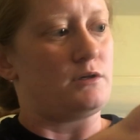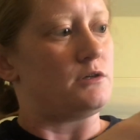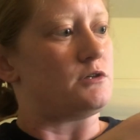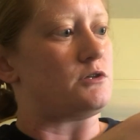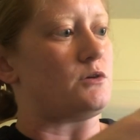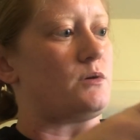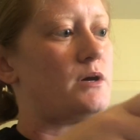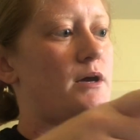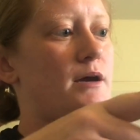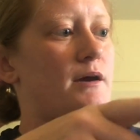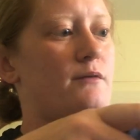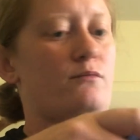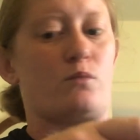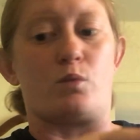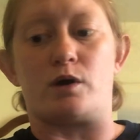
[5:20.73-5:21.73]
So I
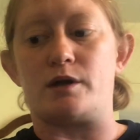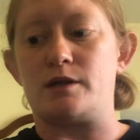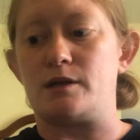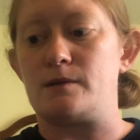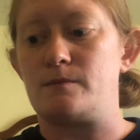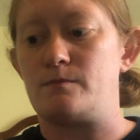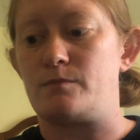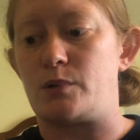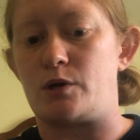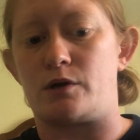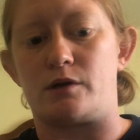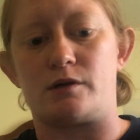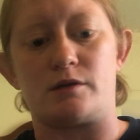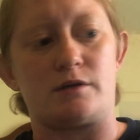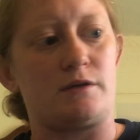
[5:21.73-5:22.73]
have one
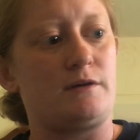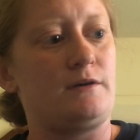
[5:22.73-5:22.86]
part